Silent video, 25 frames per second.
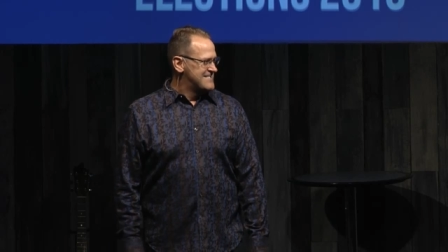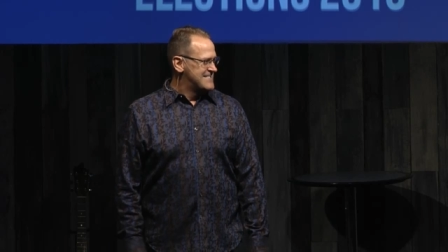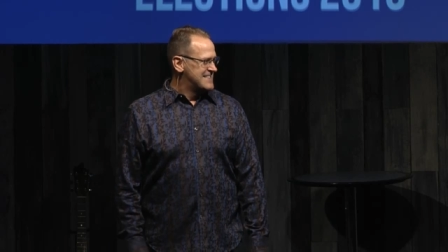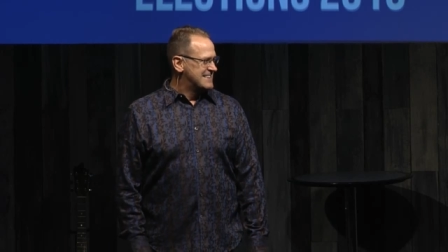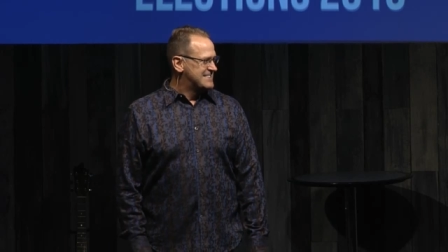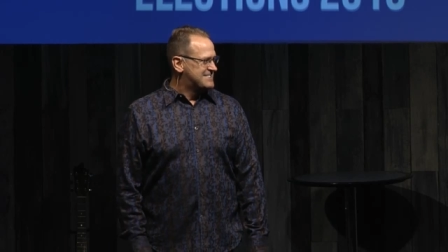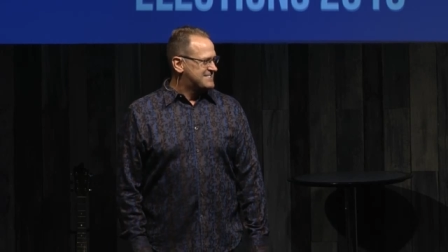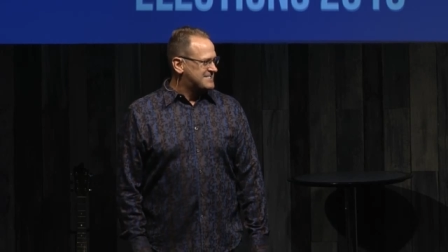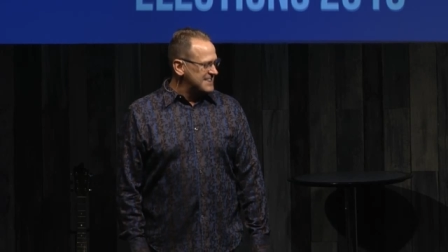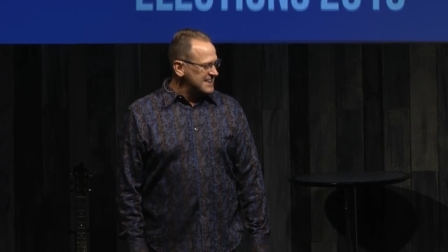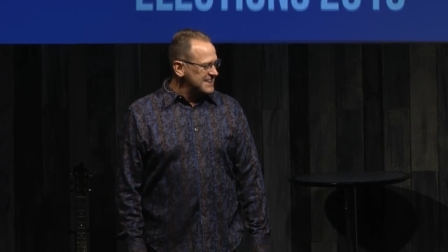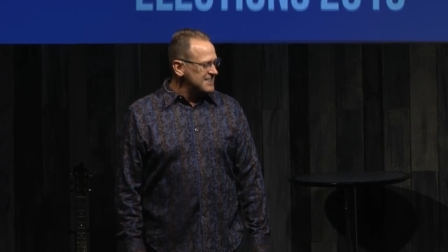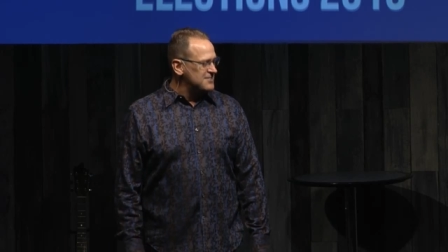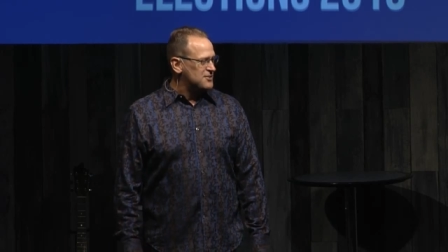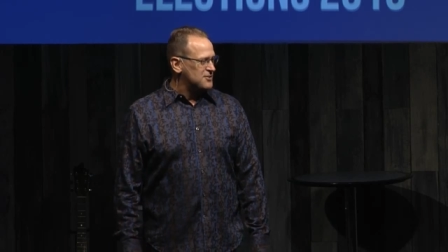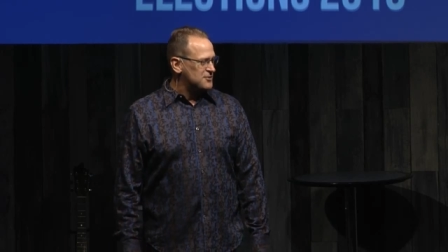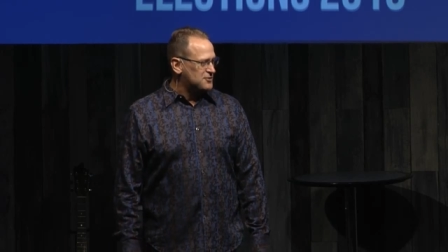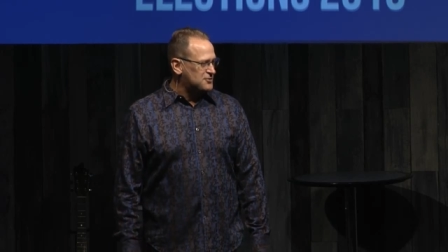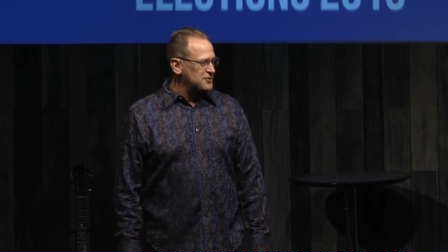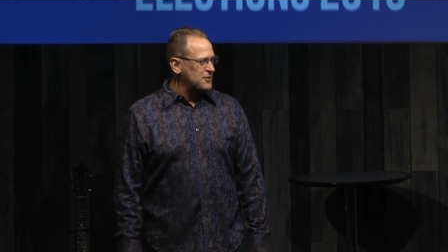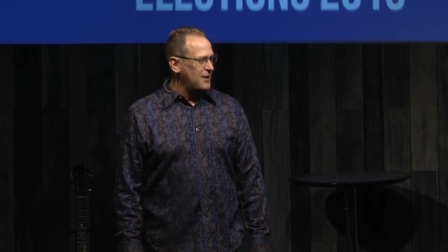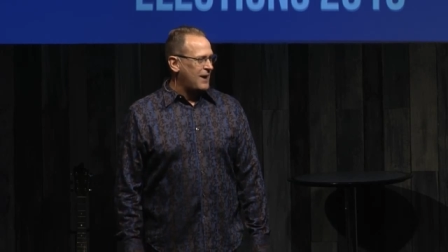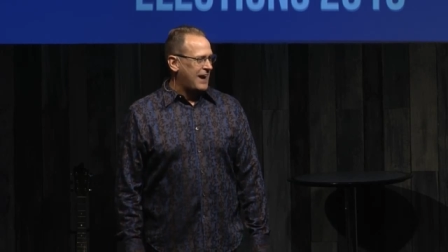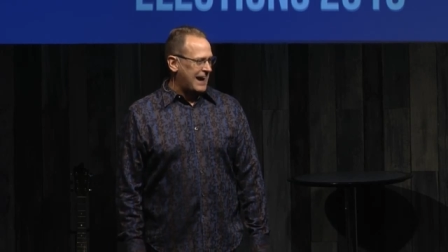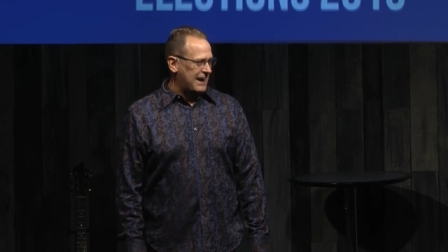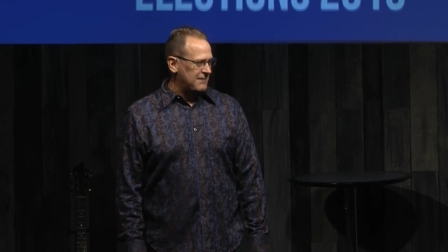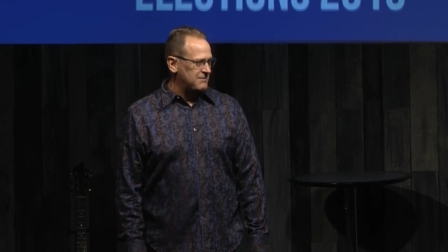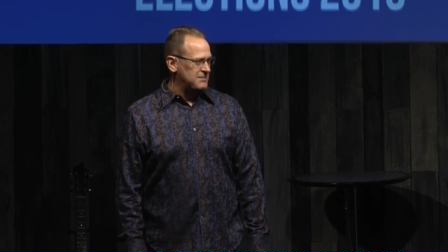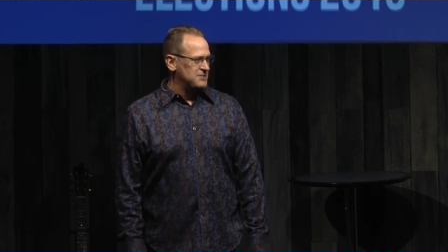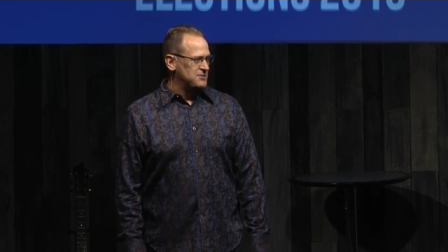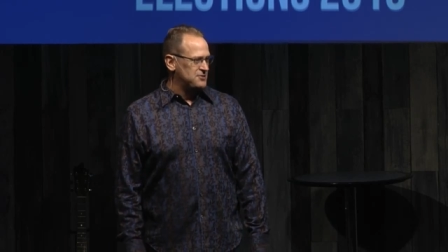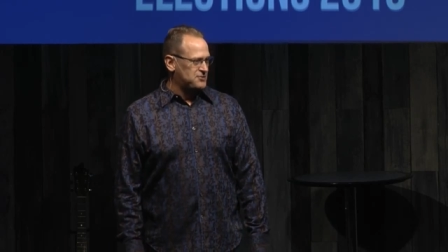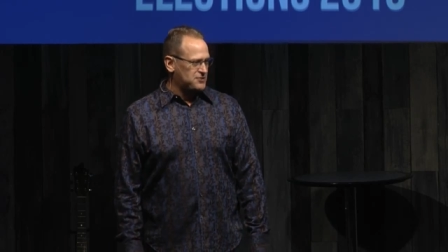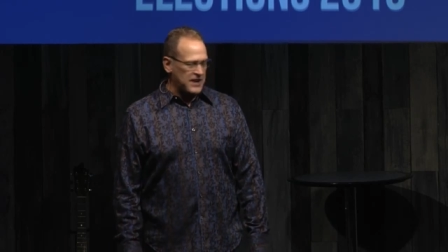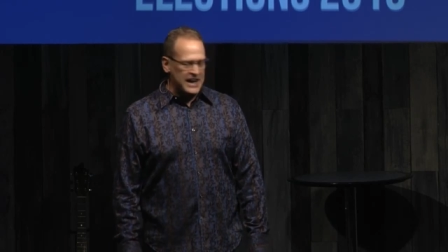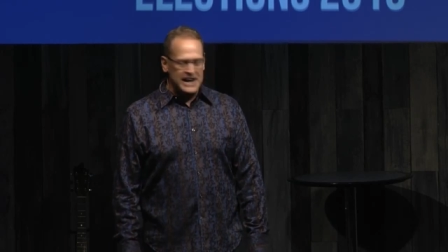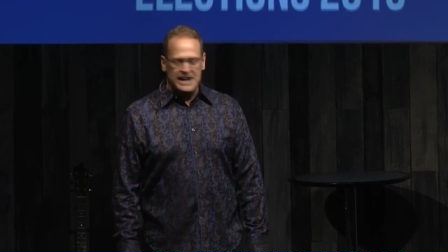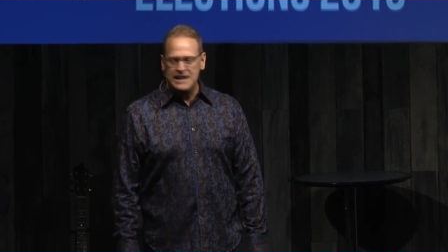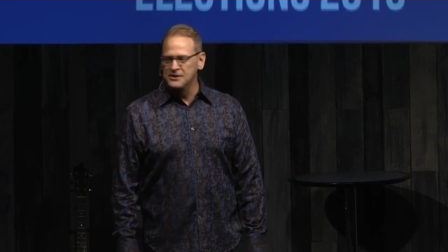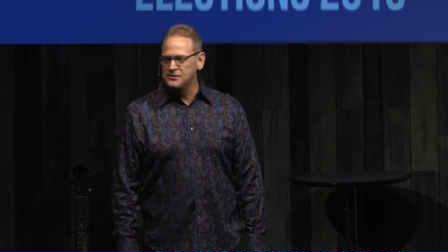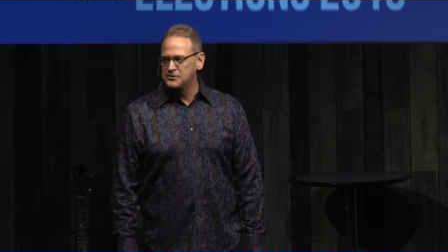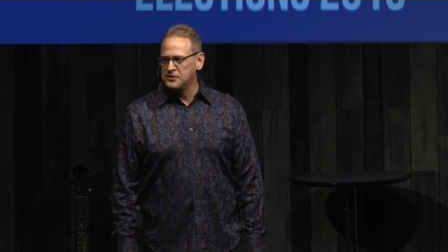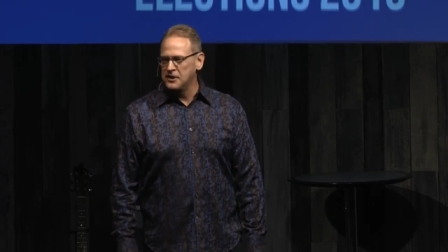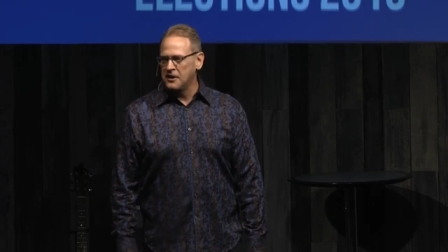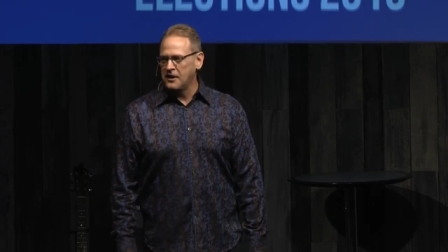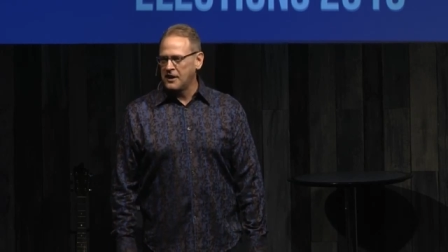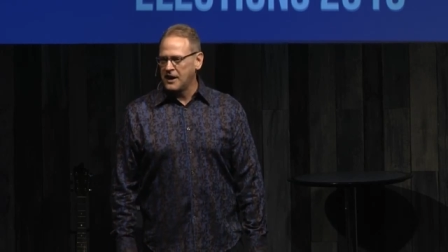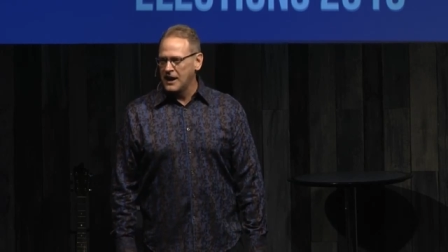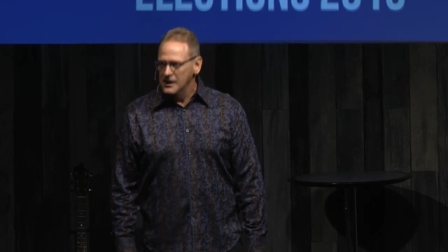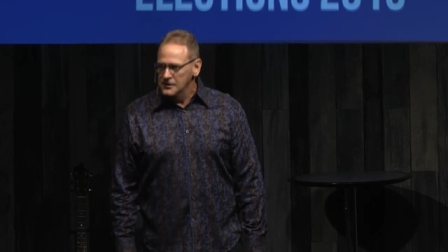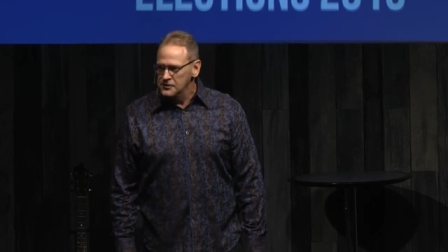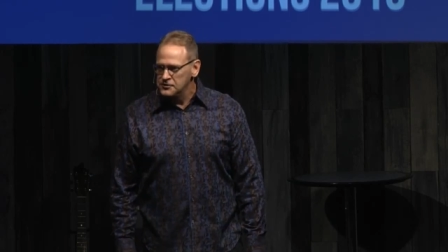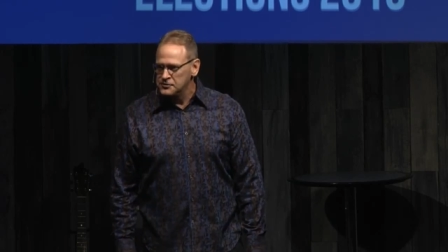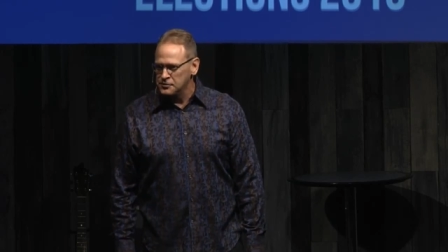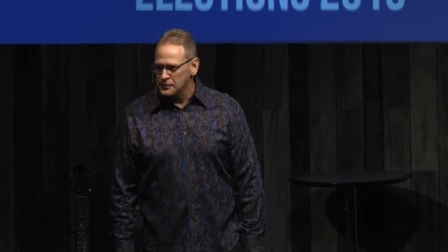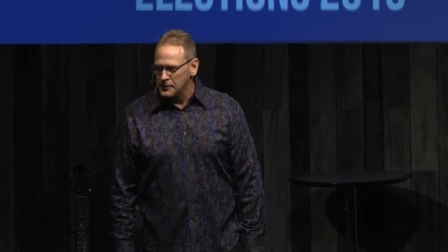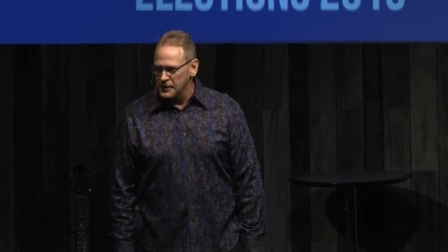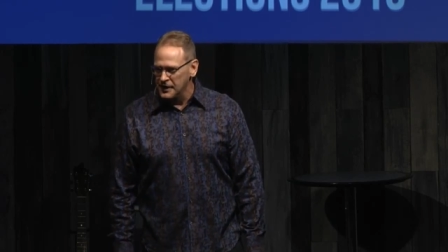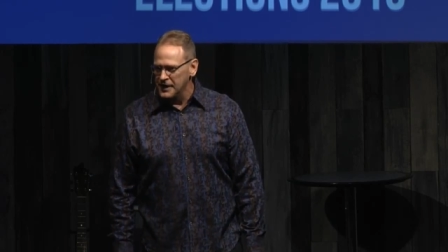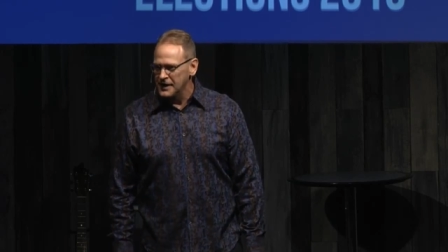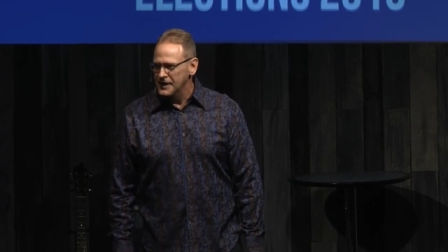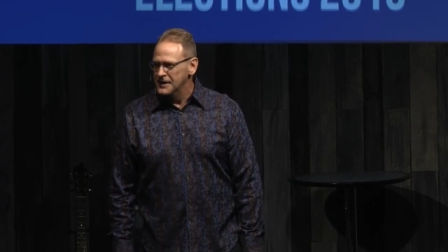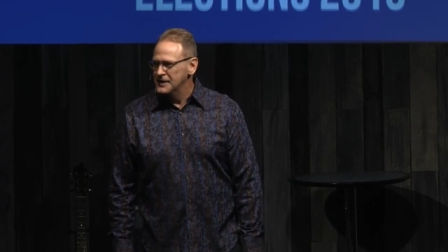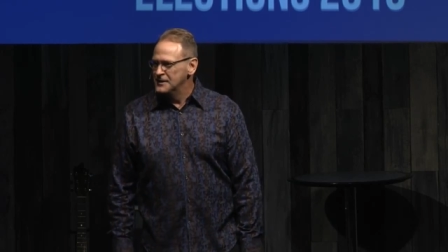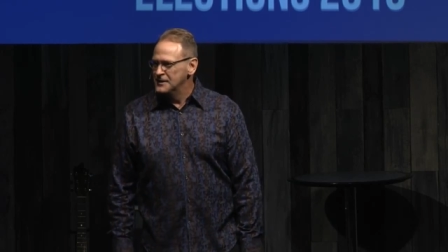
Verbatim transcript: Jesus, you haven't changed our country.